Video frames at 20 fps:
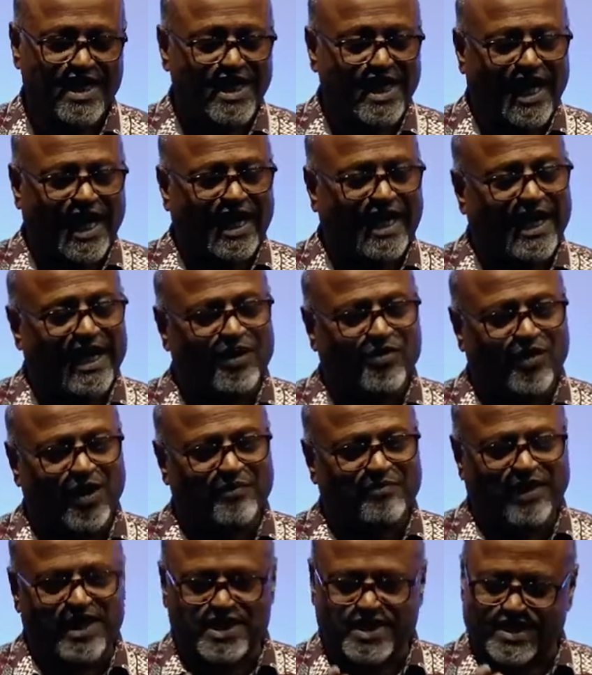I like what
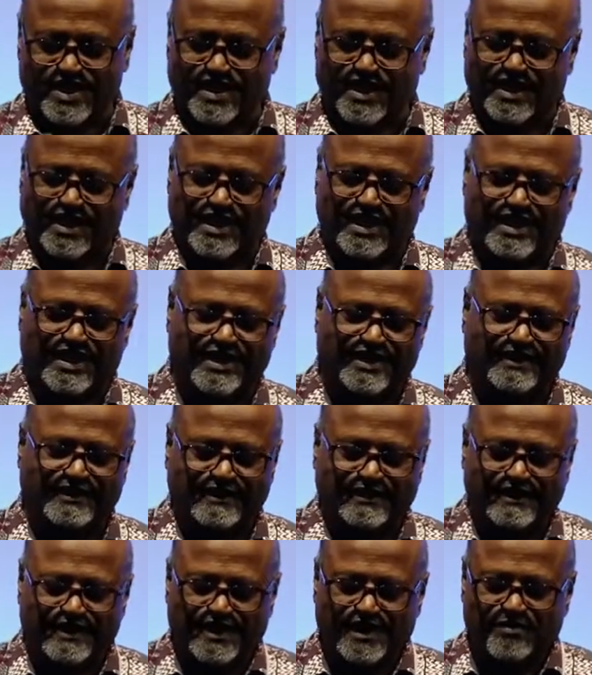Pastor
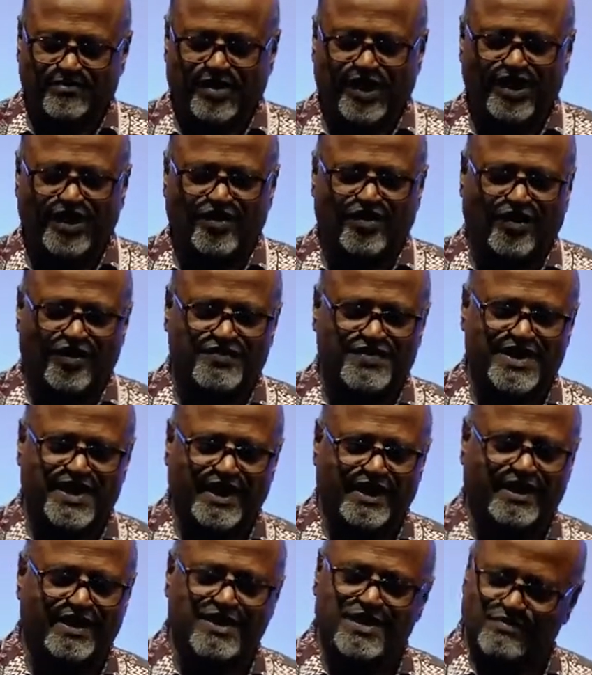Polyakov
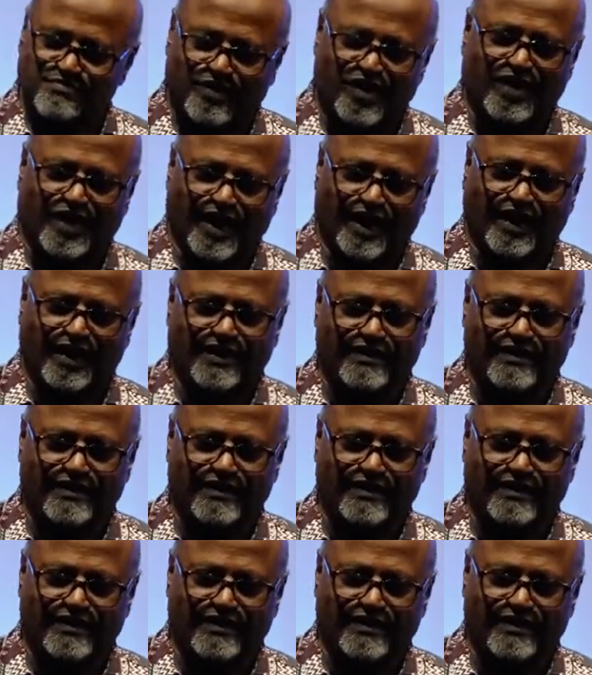said this morning.